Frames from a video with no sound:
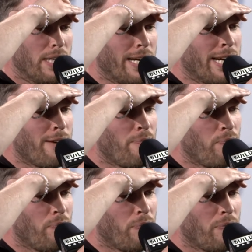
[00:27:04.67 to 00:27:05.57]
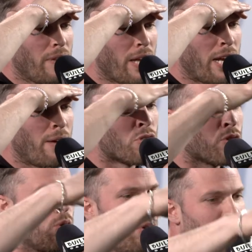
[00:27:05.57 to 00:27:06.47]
And I'm sort